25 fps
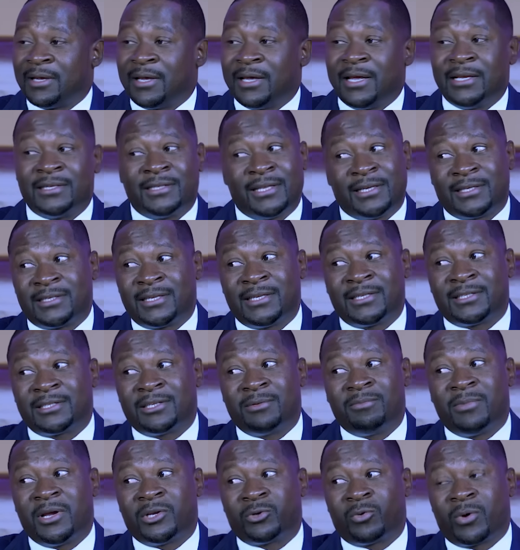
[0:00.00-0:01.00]
is the
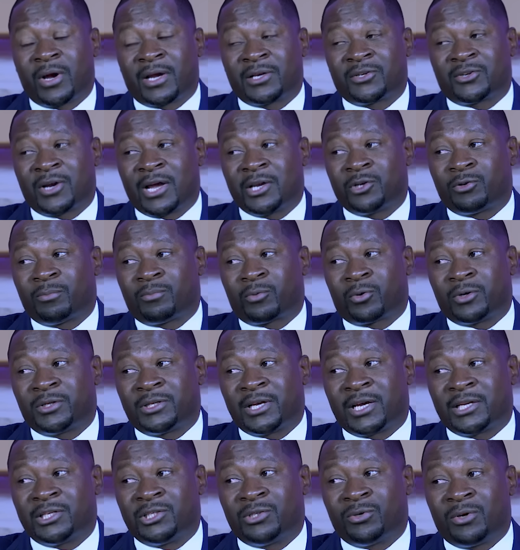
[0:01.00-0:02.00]
system at work trying to
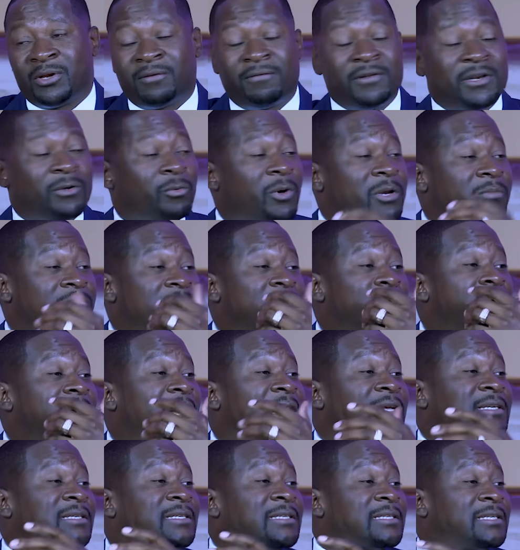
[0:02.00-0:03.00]
protect you, even when
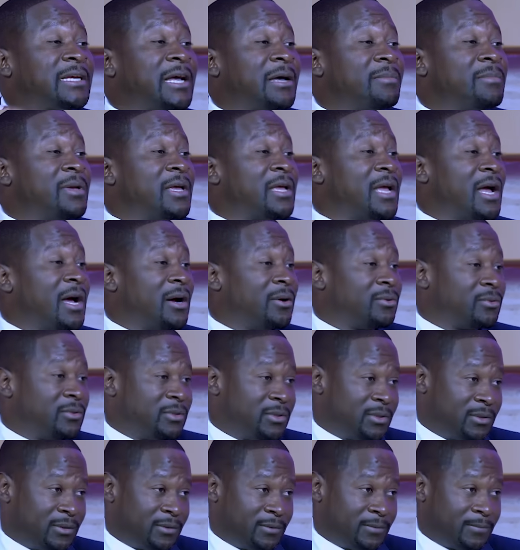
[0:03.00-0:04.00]
mucus is coming out.